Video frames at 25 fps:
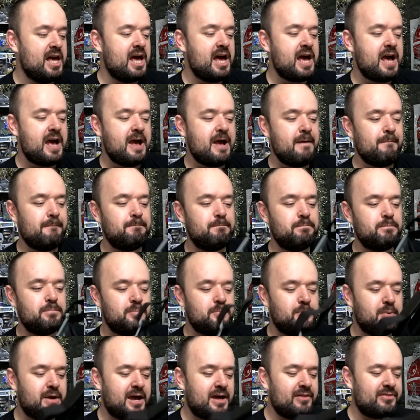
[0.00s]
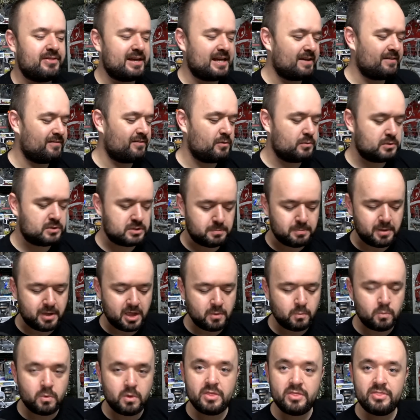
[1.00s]
But I think if you were to buy
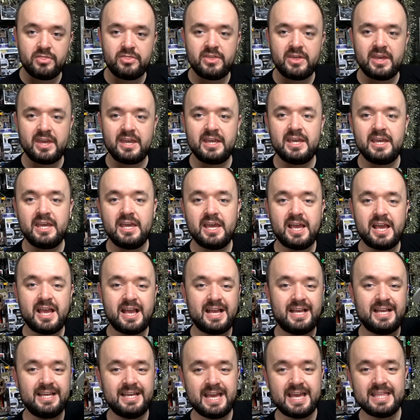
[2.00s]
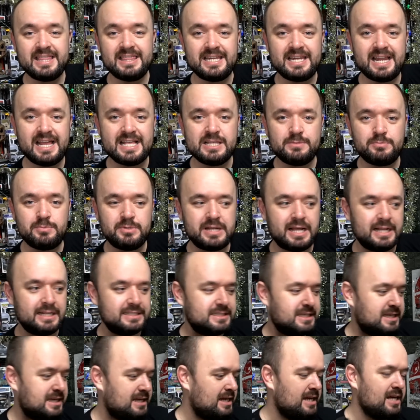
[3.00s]
one thing, get the lens
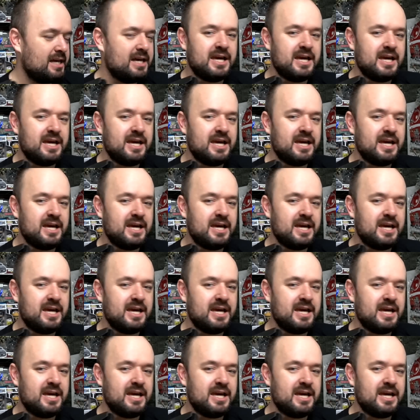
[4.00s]
protector.